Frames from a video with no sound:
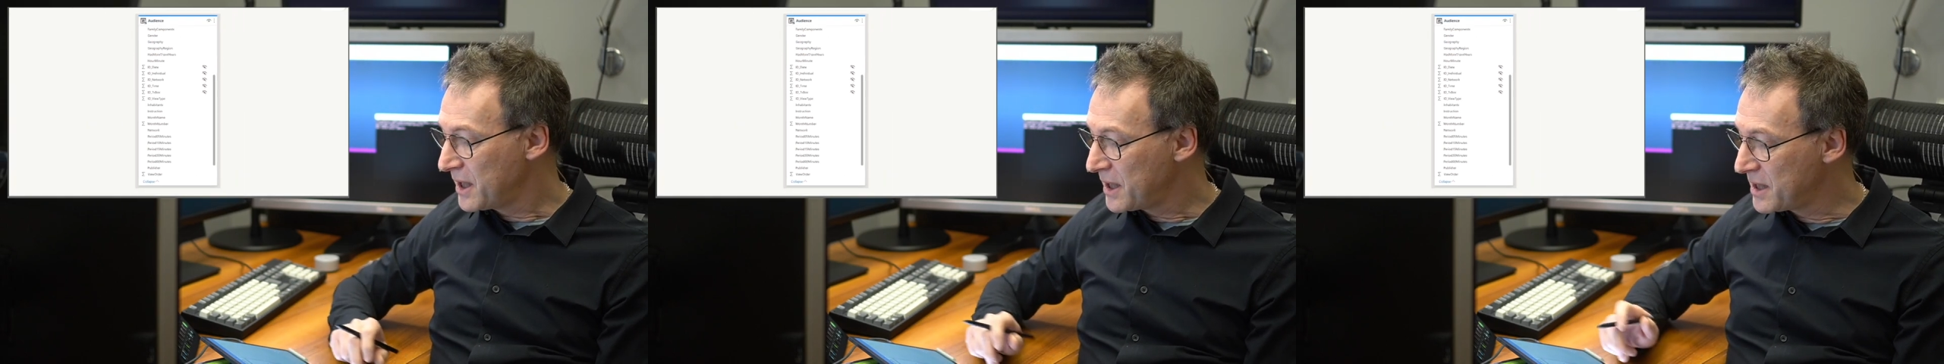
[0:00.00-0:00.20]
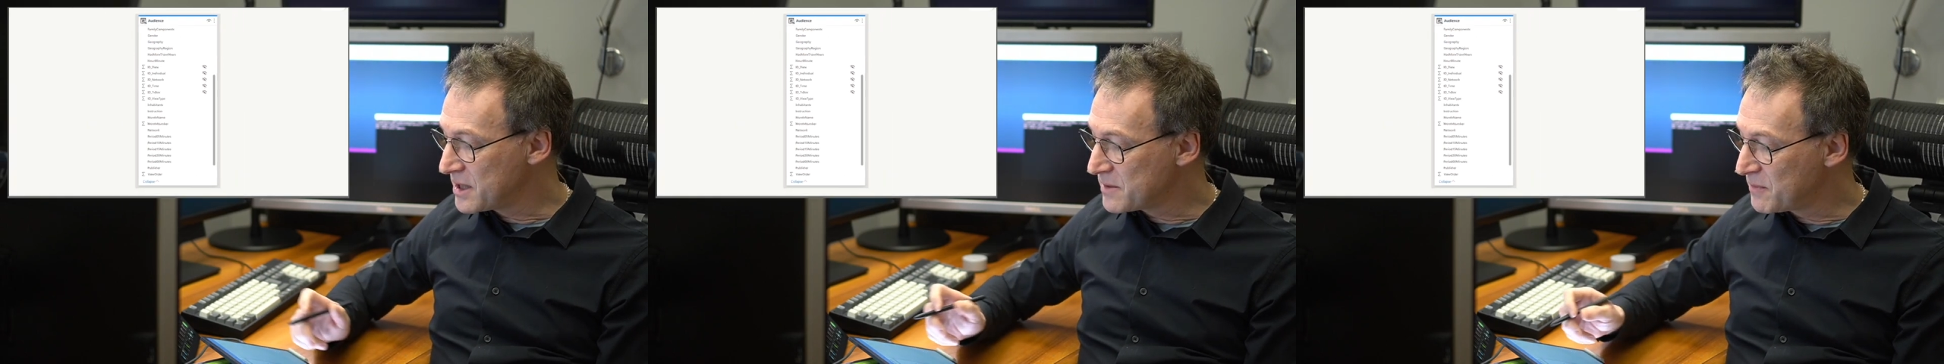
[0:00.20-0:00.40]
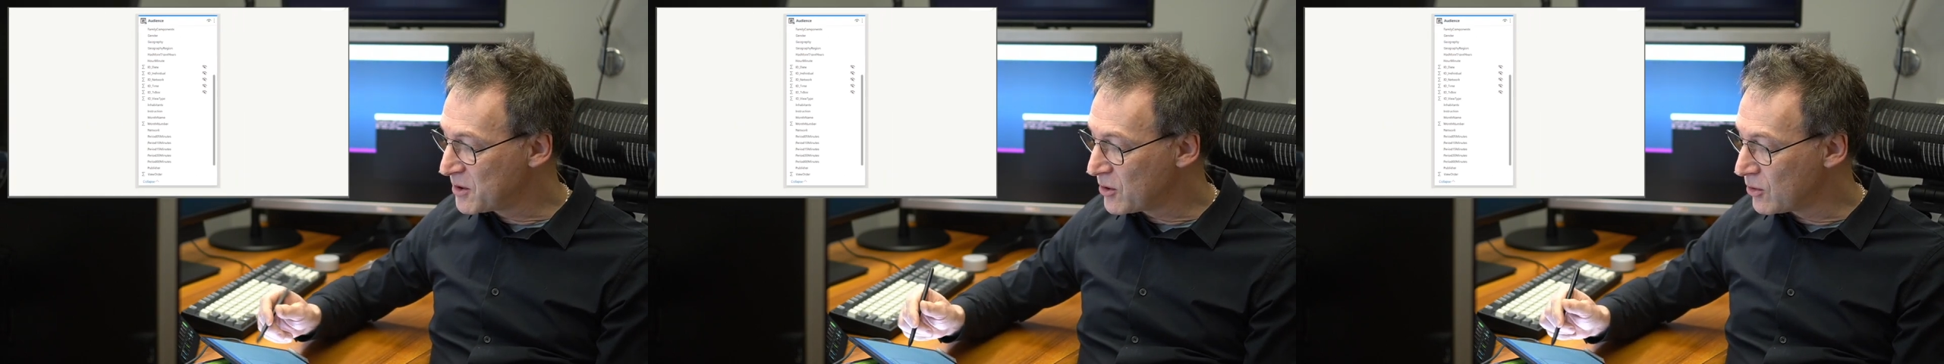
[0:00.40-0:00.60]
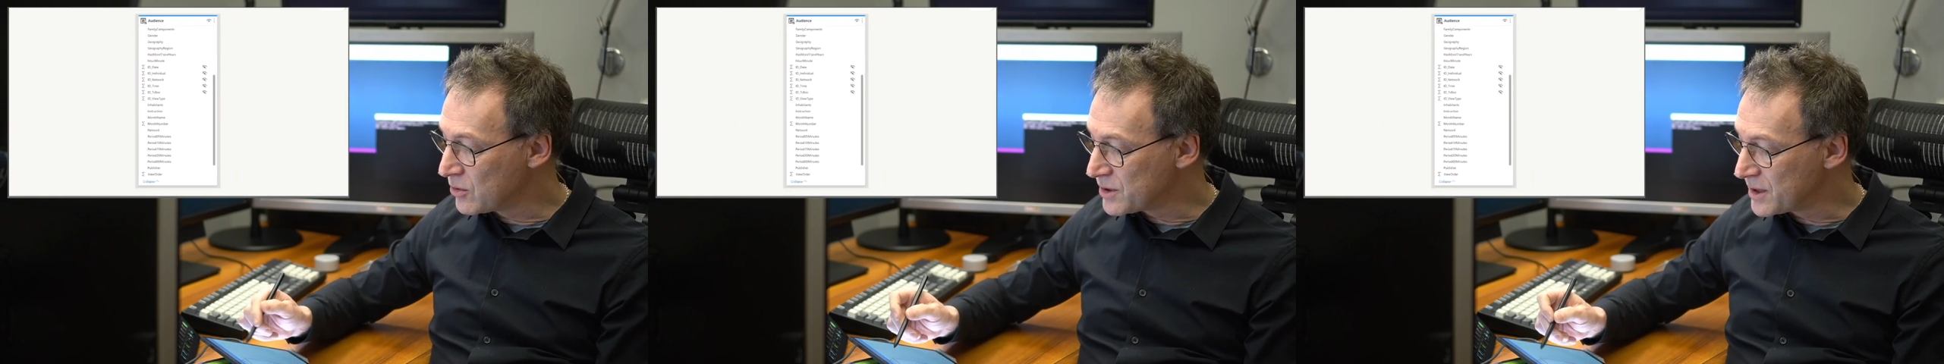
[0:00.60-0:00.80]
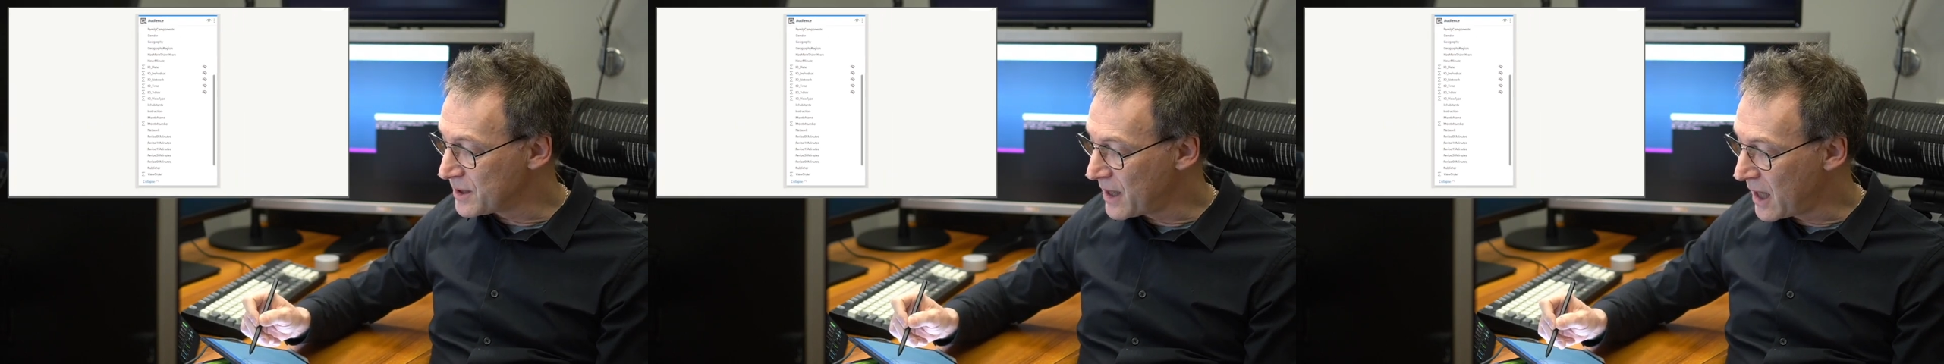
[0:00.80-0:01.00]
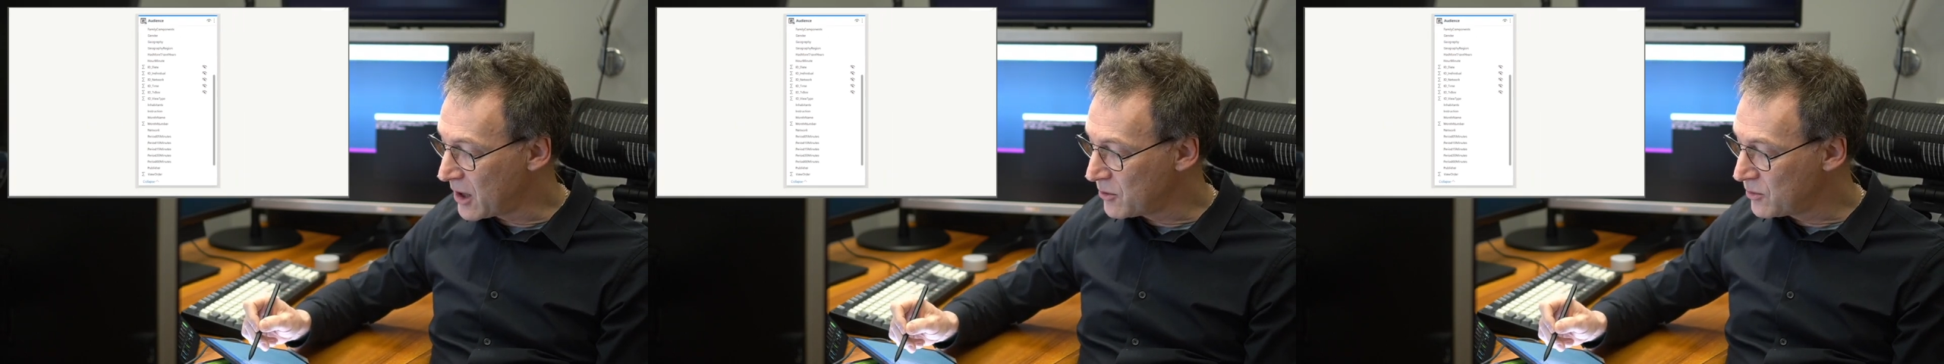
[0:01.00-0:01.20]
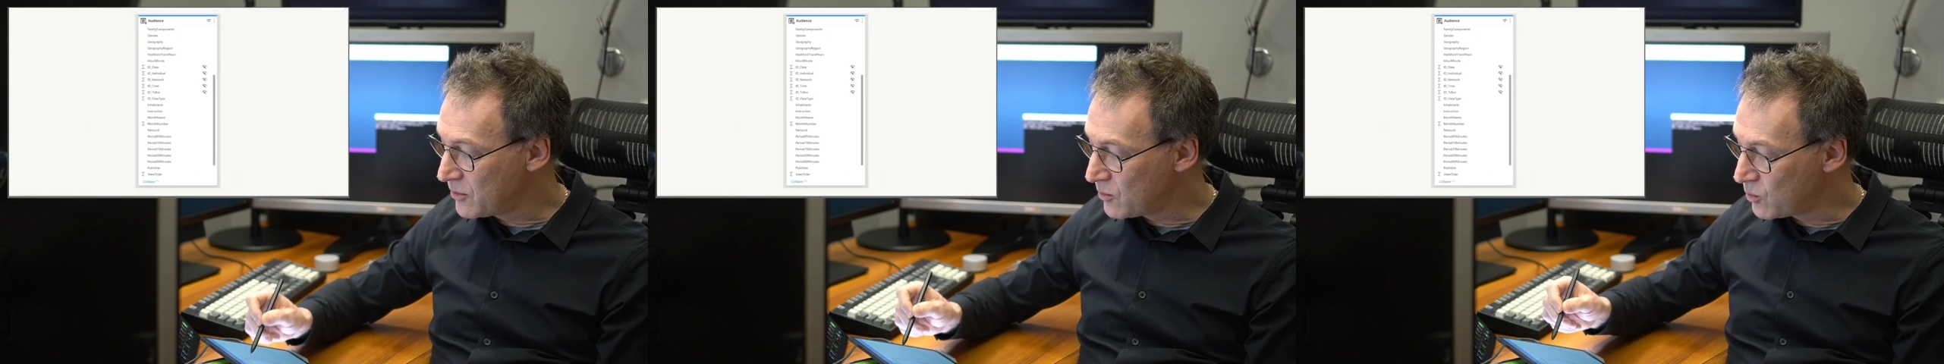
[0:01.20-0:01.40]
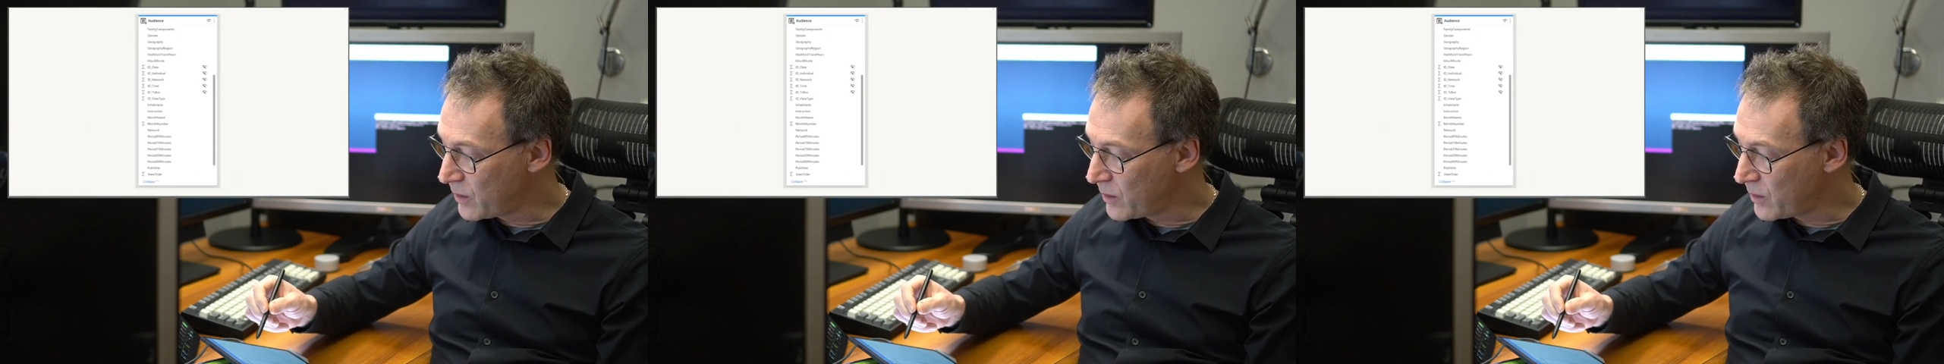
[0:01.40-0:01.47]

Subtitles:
is because now,